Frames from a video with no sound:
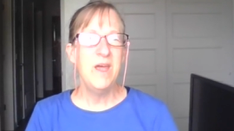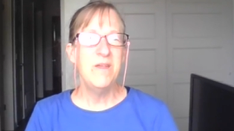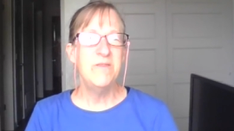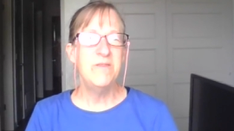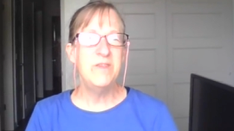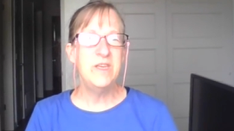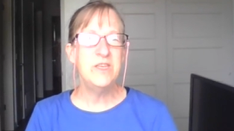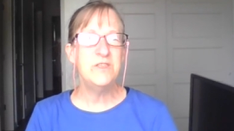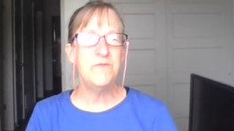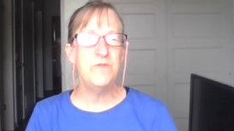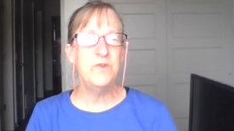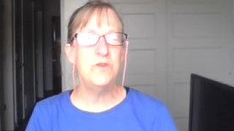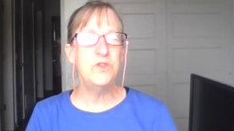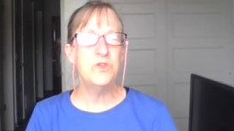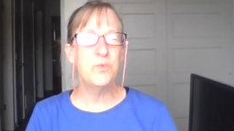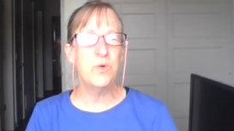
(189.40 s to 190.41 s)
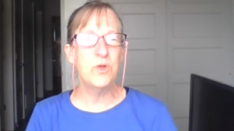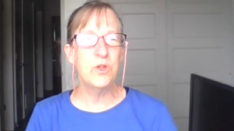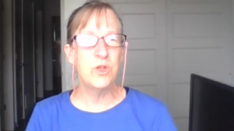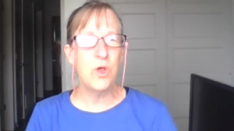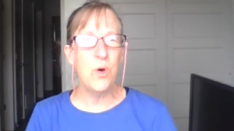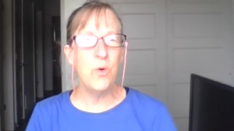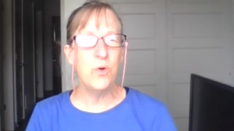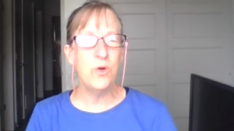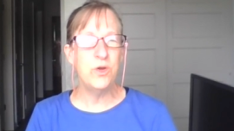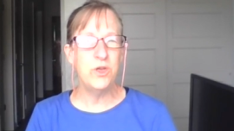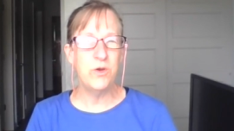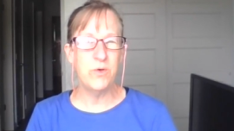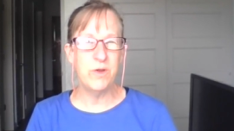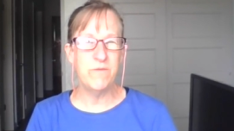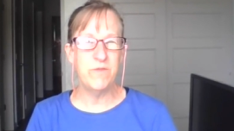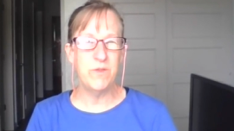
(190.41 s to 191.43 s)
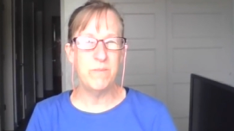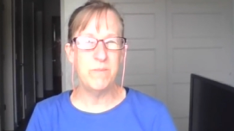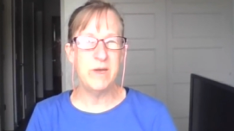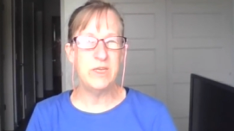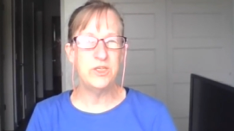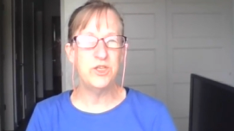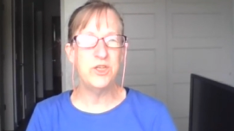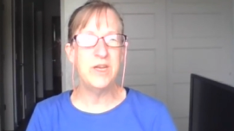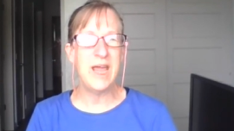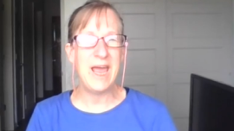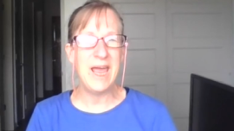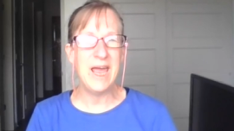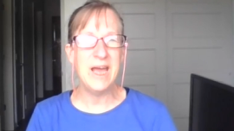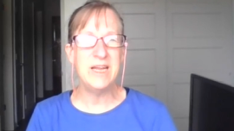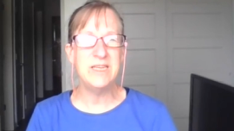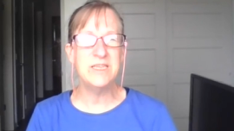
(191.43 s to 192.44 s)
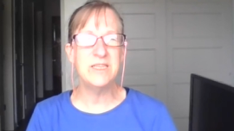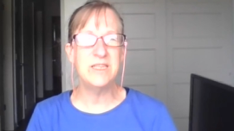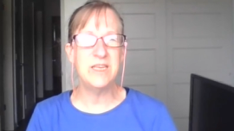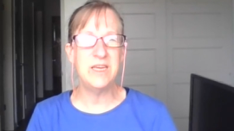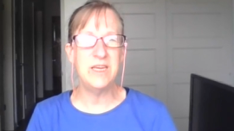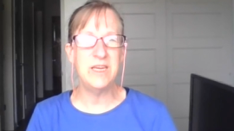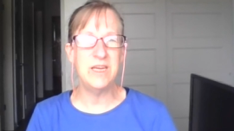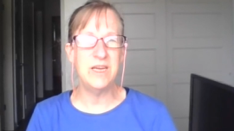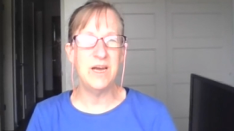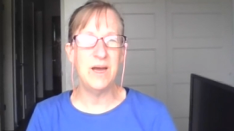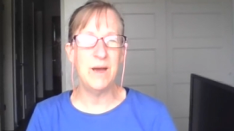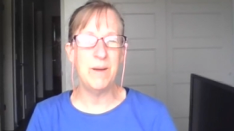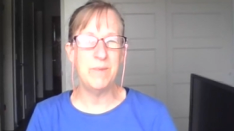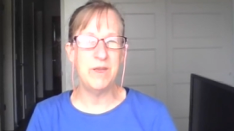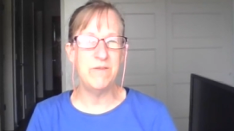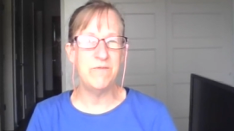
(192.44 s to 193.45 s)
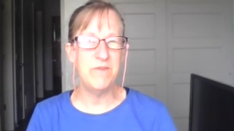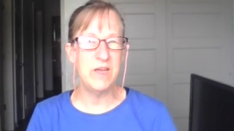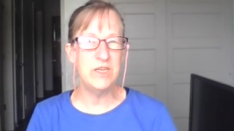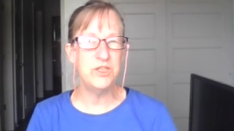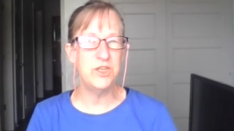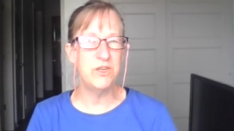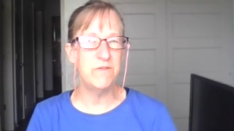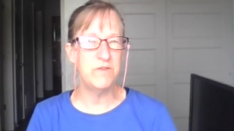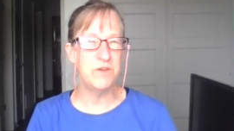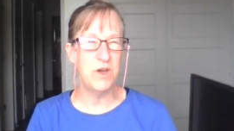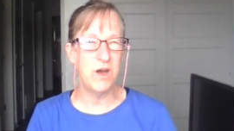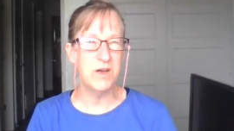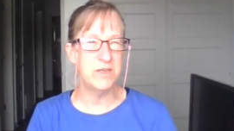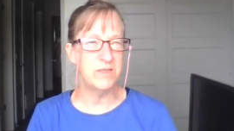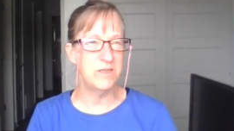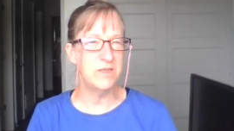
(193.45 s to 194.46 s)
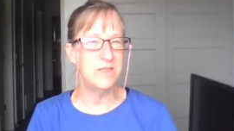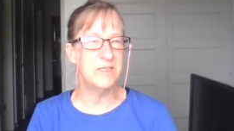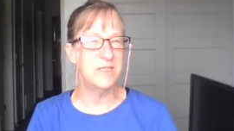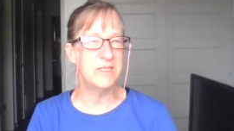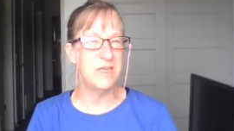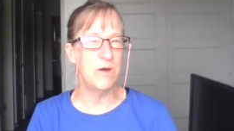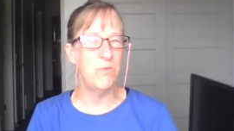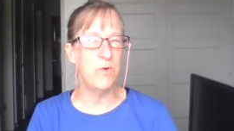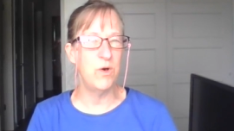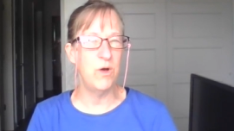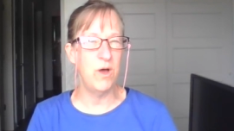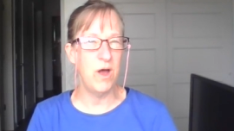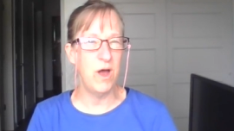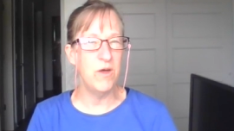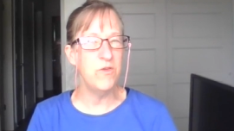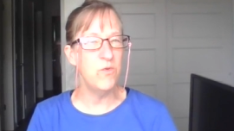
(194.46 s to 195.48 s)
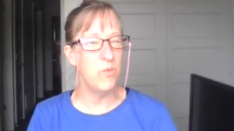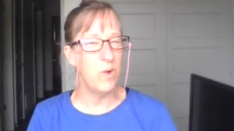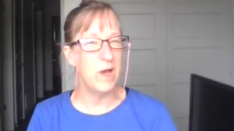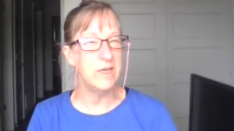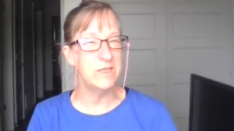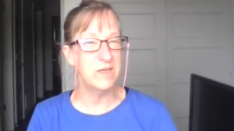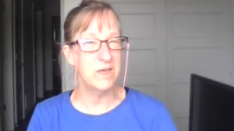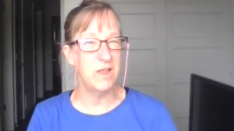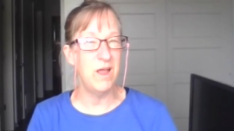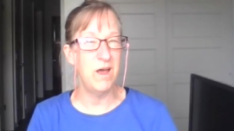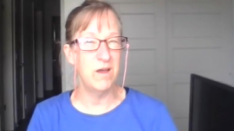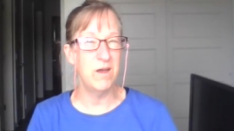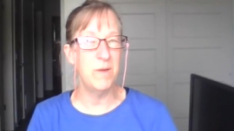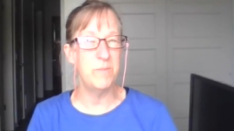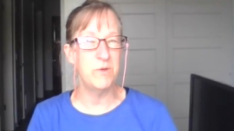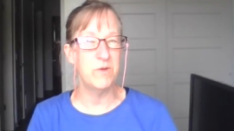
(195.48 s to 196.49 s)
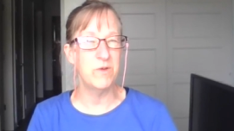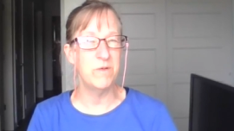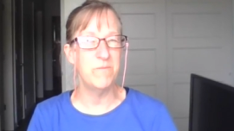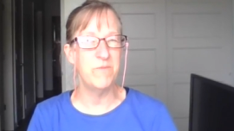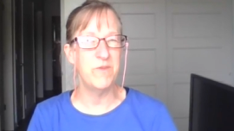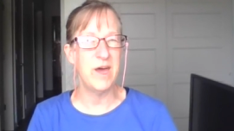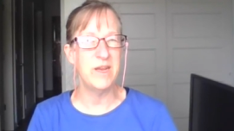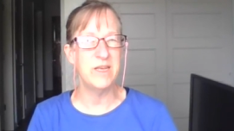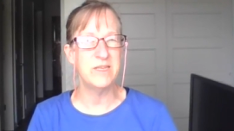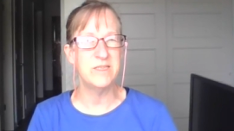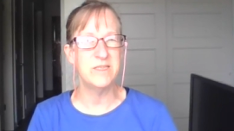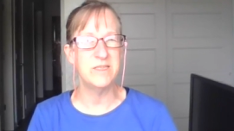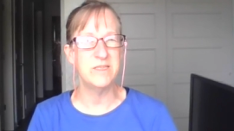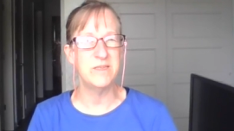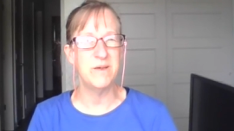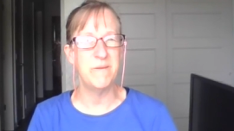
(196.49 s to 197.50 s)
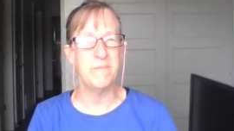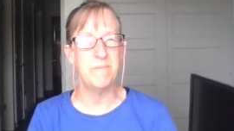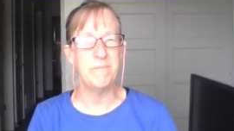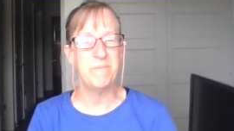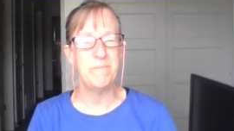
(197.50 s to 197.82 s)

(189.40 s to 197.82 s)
These foods will lower your inflammation and the um, invasion of toxins that will otherwise clog up your lymphatic system.